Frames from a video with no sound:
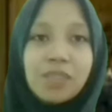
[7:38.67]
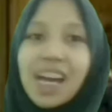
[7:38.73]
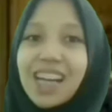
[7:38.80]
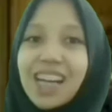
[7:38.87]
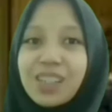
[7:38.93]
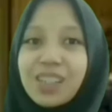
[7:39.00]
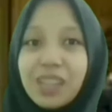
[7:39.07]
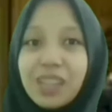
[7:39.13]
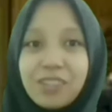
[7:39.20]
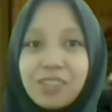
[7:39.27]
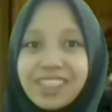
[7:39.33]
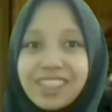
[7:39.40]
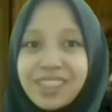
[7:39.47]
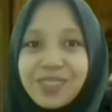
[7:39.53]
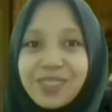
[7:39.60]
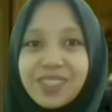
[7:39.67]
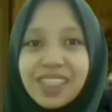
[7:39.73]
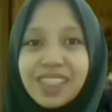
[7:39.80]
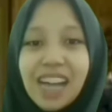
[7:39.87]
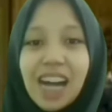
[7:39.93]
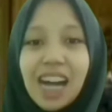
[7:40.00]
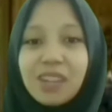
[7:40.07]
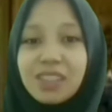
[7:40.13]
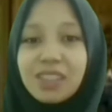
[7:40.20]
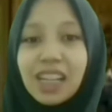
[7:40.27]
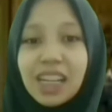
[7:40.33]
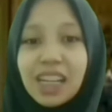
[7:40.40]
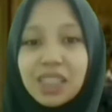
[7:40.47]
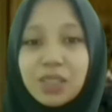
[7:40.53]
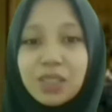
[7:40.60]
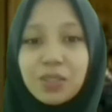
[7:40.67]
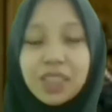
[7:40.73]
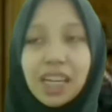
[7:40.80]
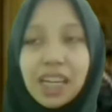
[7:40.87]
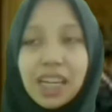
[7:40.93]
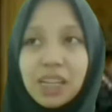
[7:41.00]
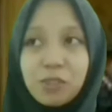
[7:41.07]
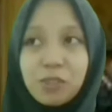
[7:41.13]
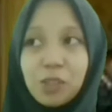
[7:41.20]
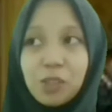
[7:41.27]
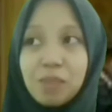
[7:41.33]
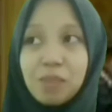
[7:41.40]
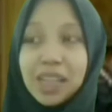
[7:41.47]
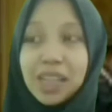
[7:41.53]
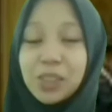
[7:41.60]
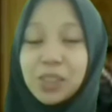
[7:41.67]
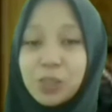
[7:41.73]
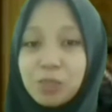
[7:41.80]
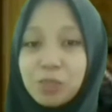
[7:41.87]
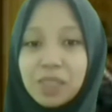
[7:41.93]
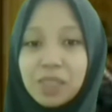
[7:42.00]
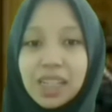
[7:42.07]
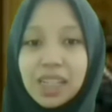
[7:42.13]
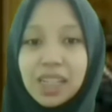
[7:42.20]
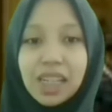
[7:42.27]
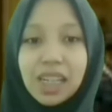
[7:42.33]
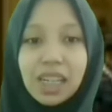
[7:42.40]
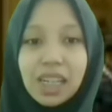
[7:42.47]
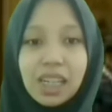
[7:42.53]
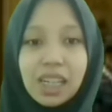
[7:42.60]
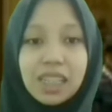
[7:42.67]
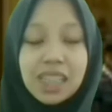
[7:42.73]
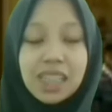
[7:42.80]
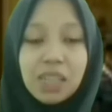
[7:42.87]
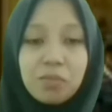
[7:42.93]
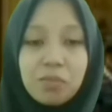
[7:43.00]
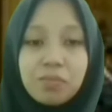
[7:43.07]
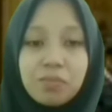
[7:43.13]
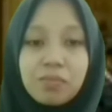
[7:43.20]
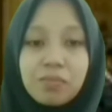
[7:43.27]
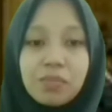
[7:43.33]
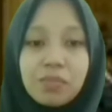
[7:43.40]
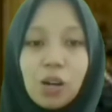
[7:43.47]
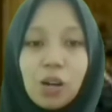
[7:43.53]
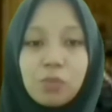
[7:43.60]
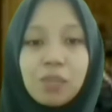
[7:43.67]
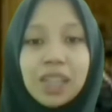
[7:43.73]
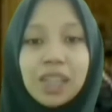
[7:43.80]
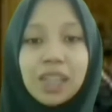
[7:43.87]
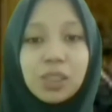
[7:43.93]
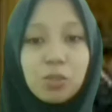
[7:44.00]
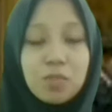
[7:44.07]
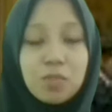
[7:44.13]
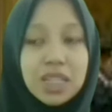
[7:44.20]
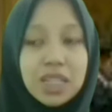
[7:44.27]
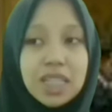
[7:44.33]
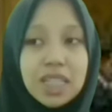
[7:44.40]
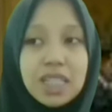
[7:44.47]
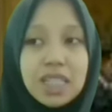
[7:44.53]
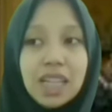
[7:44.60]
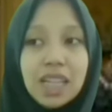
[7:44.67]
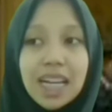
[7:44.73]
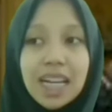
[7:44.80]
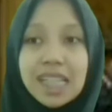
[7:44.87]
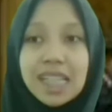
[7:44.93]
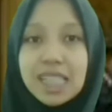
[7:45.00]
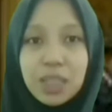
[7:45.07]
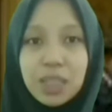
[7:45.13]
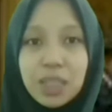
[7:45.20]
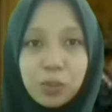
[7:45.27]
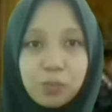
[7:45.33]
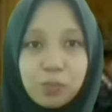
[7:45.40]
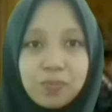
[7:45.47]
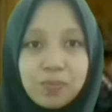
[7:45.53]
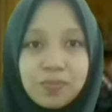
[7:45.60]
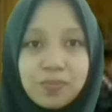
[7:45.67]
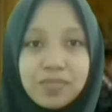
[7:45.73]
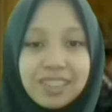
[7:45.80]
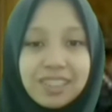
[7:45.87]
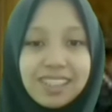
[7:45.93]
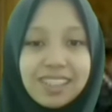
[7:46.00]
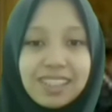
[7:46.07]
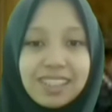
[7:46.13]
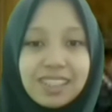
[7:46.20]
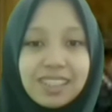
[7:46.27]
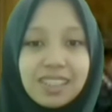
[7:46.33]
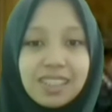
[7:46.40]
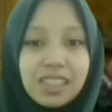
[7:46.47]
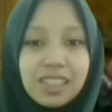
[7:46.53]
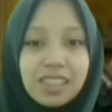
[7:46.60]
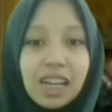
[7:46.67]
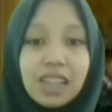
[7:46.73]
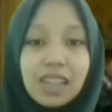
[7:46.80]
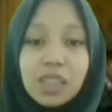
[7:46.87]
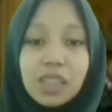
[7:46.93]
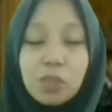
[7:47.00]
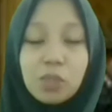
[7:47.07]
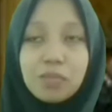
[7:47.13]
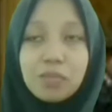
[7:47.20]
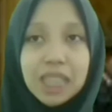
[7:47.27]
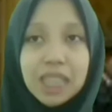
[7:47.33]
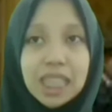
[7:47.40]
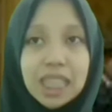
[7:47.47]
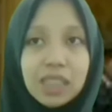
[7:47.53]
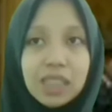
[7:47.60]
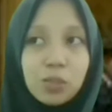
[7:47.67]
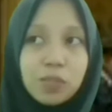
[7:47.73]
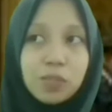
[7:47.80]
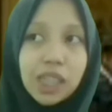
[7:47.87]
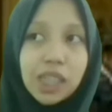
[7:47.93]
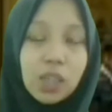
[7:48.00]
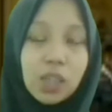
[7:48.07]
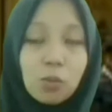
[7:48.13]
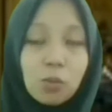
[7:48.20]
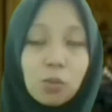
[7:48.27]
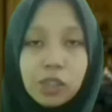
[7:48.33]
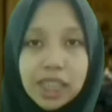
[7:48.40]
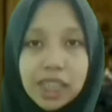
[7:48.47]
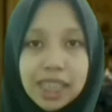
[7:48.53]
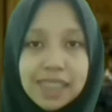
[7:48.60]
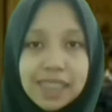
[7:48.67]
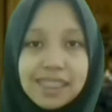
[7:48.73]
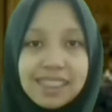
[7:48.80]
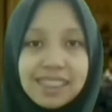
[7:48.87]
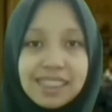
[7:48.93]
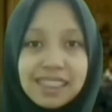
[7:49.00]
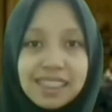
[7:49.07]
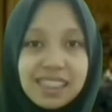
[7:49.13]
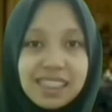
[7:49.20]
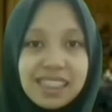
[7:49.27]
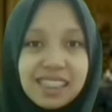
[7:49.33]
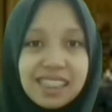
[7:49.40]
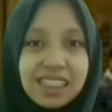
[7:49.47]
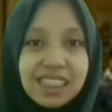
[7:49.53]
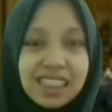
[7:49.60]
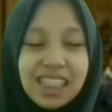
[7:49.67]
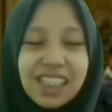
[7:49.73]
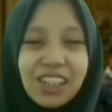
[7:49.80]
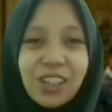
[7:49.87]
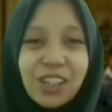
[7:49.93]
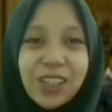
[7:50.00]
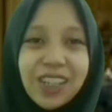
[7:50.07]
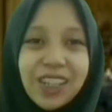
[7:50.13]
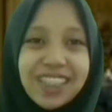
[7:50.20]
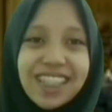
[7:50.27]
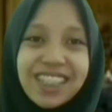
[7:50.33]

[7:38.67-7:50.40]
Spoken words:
Good afternoon, I would like to check in for my group. The name of my group is Exit Group. Are the room ready to be accommodated? Okay, thank